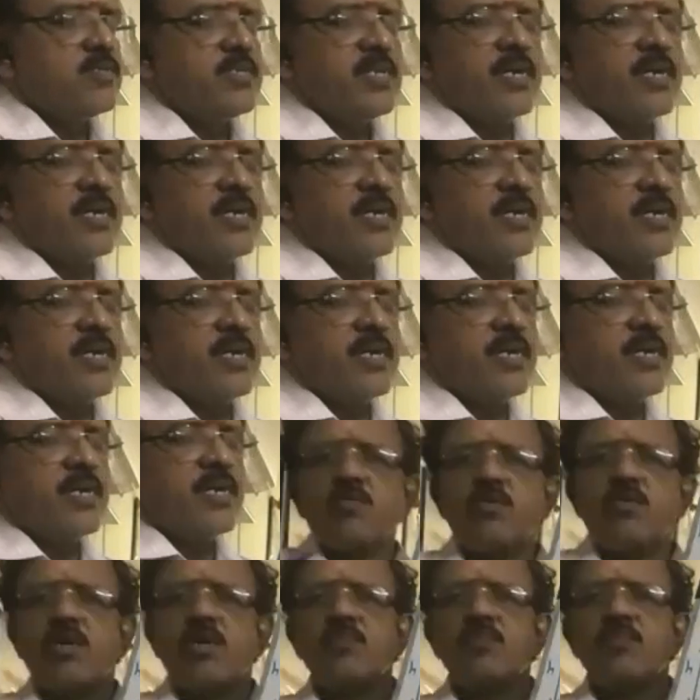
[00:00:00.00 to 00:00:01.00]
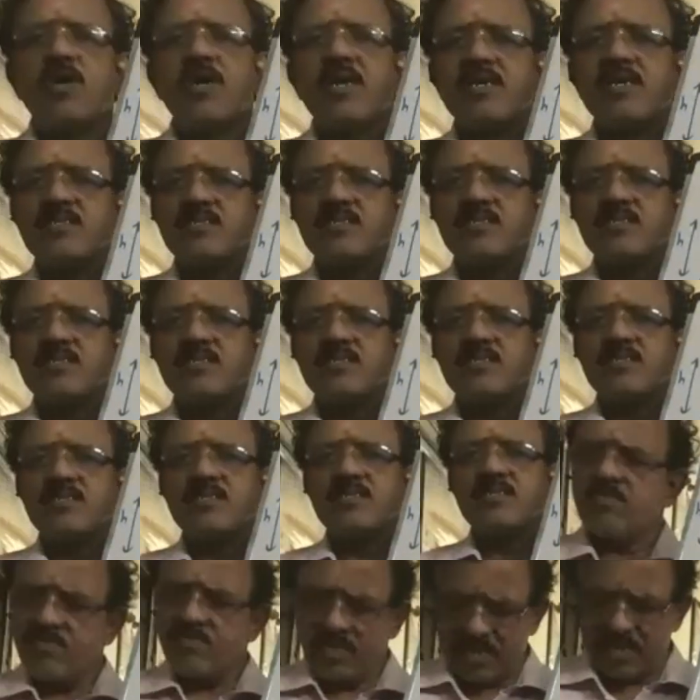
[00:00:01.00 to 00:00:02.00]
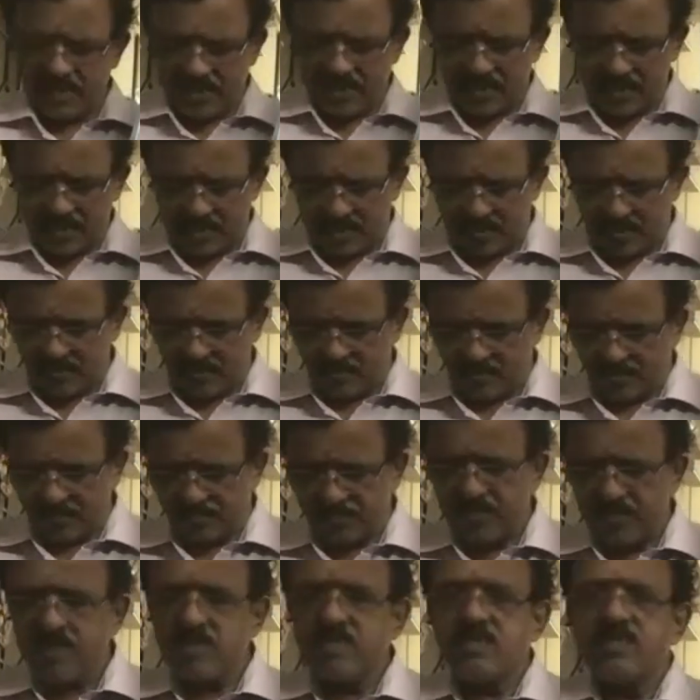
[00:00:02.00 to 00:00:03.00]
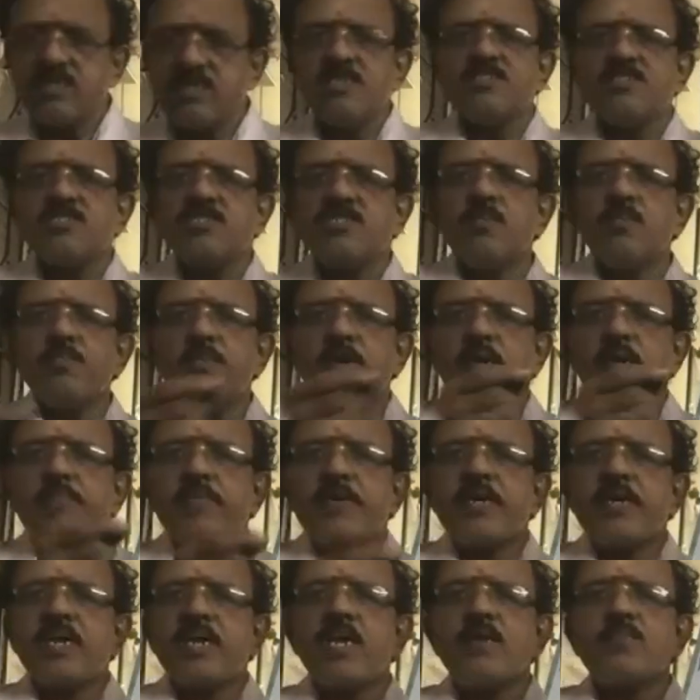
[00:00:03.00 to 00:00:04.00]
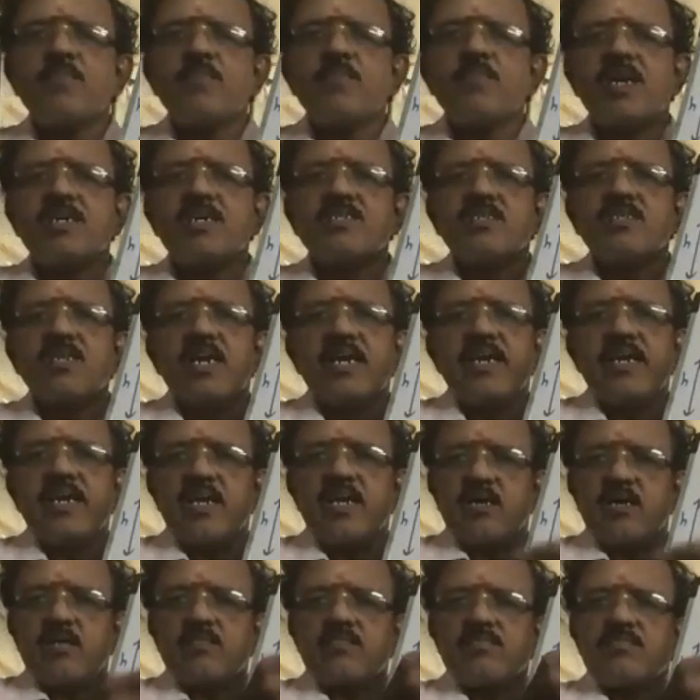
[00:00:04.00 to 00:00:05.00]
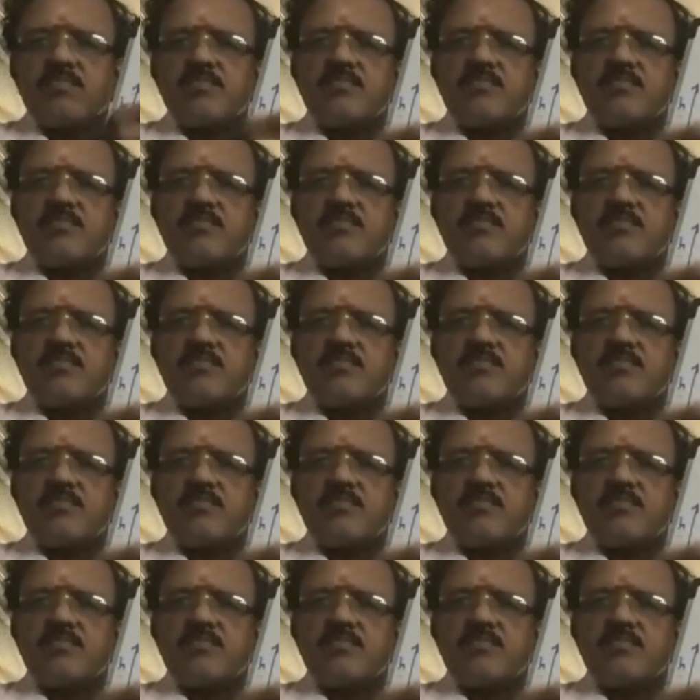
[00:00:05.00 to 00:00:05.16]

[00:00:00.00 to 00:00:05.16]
Sir, please tell one more example. We can tell. Simple pendulum, you are oscillating.